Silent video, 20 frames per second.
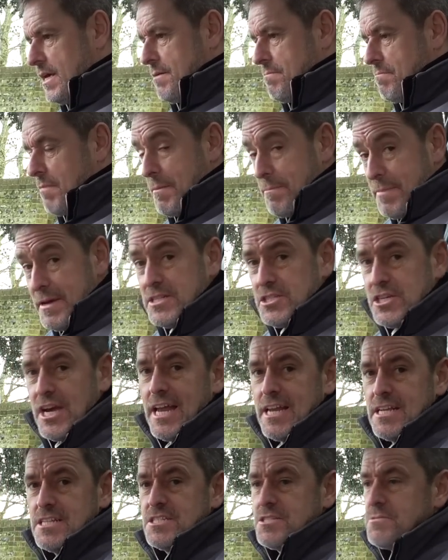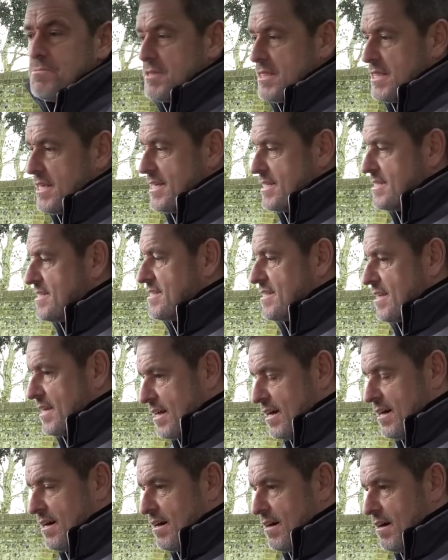My big challenge with this
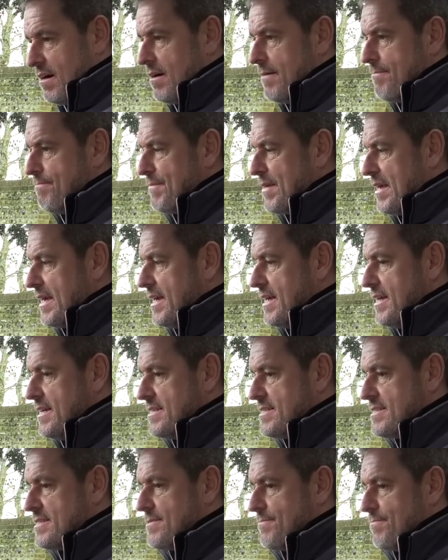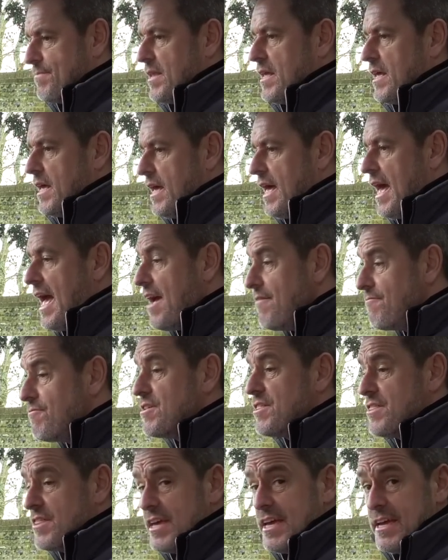car is
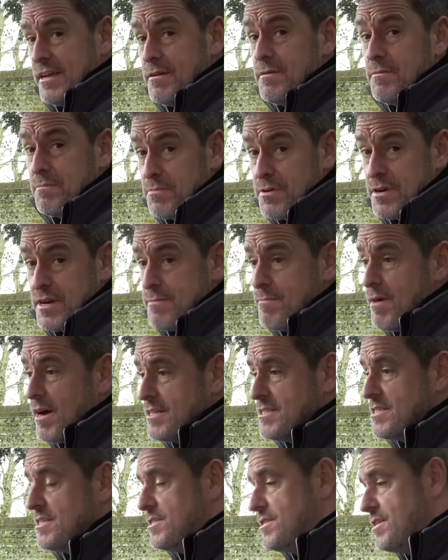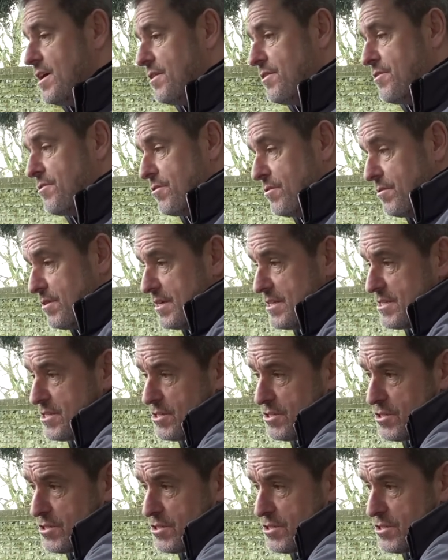everything pretty much is done through this